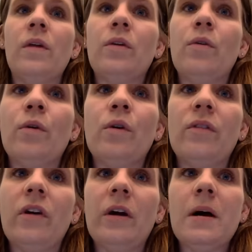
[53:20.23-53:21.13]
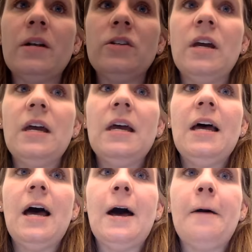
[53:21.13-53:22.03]
Kroger very much.
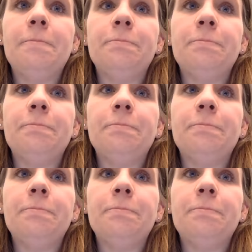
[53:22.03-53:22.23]
Um,